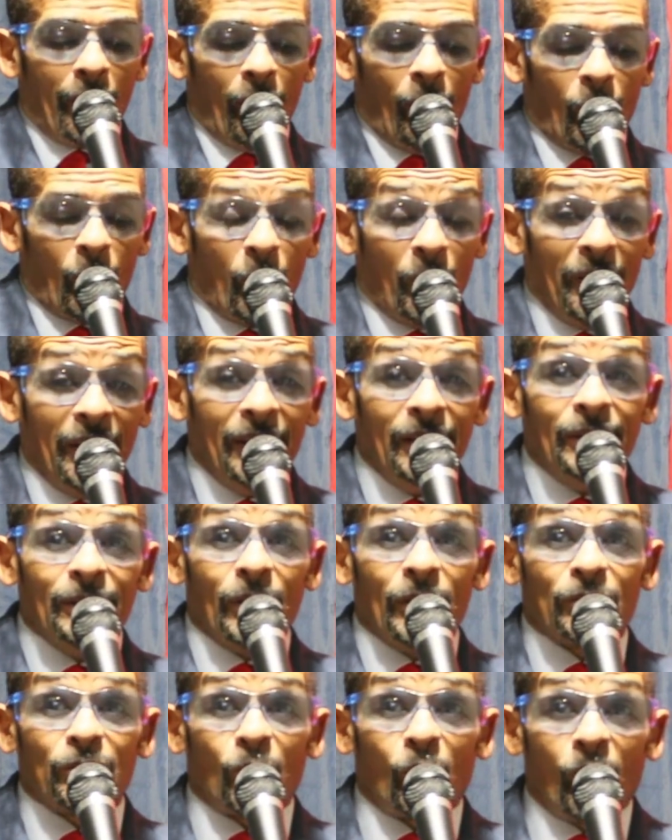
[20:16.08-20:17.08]
on reading
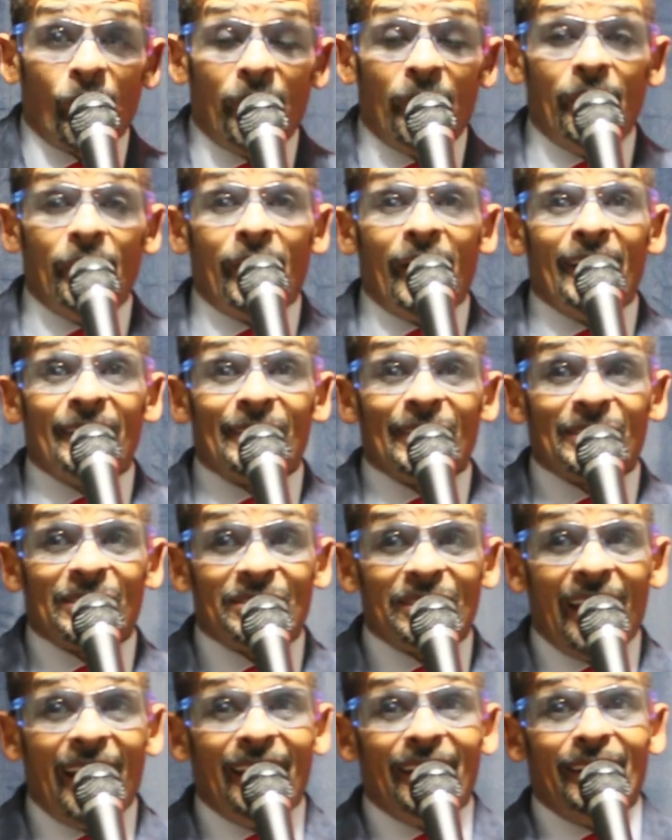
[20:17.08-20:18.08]
this word,
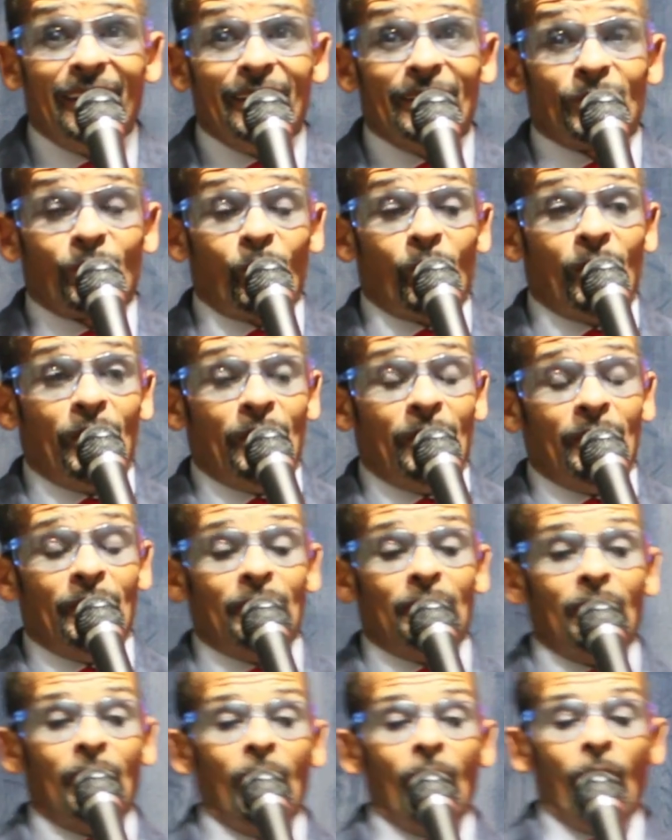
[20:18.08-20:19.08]
understanding this
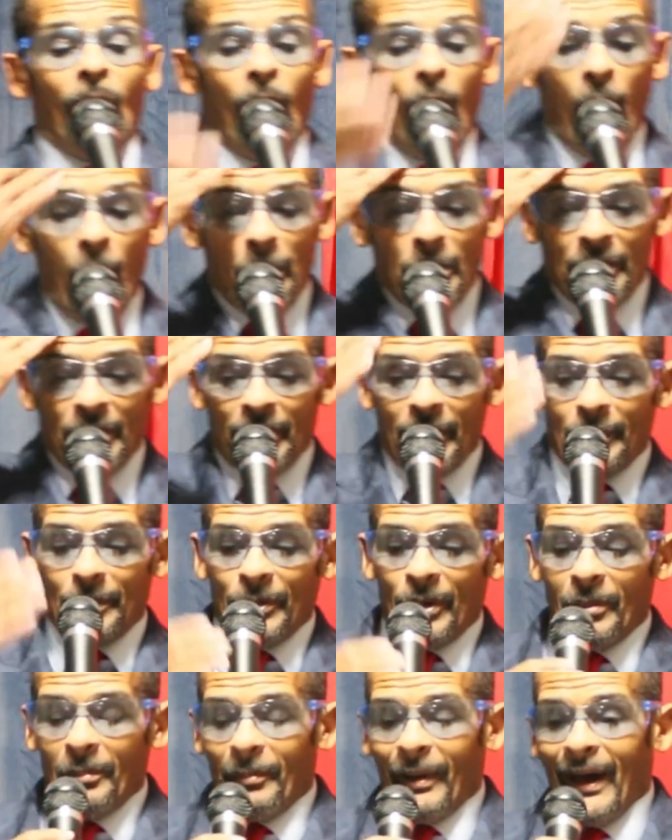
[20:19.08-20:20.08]
word, opening up
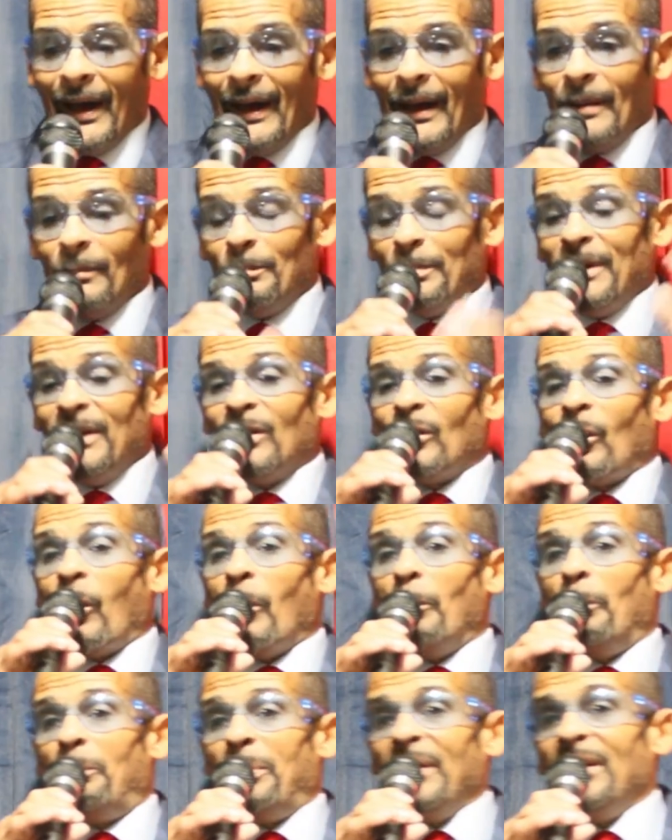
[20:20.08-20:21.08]
your mind, being
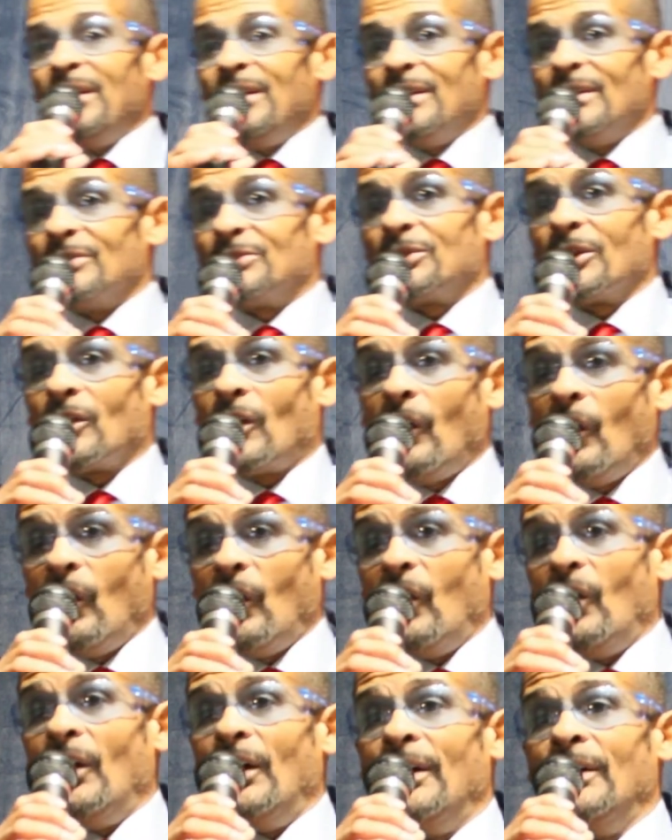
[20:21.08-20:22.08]
obedient to
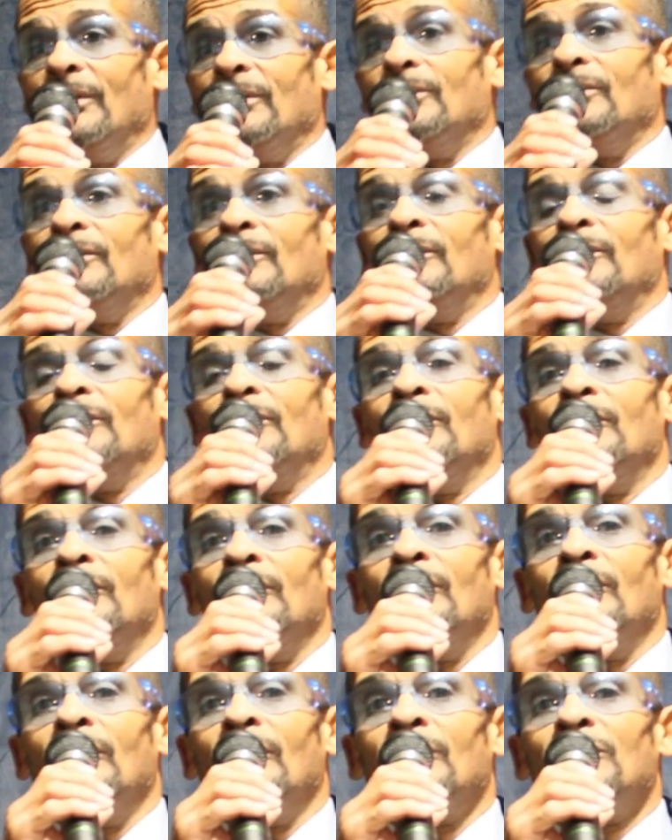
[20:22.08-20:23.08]
God.
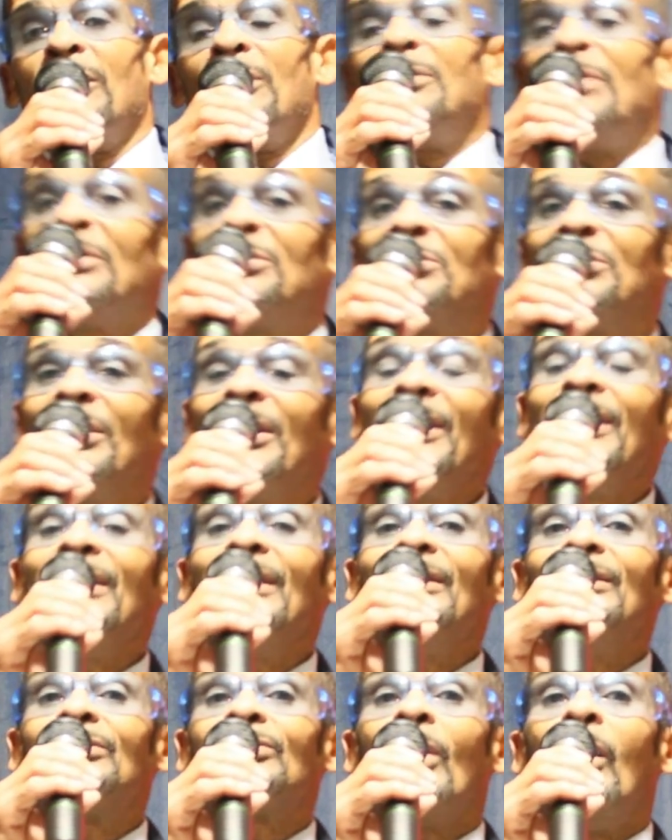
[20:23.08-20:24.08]
The
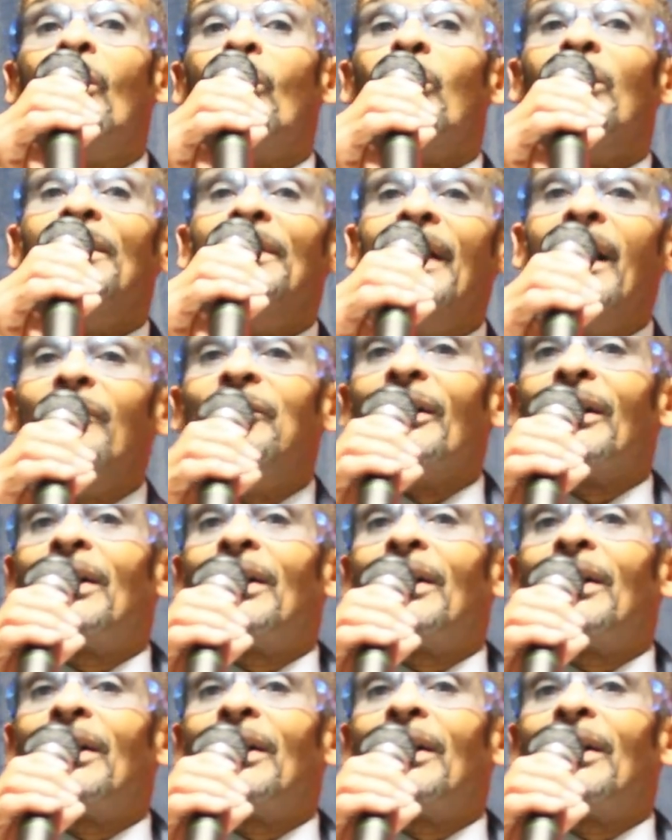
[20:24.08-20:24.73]
disease will never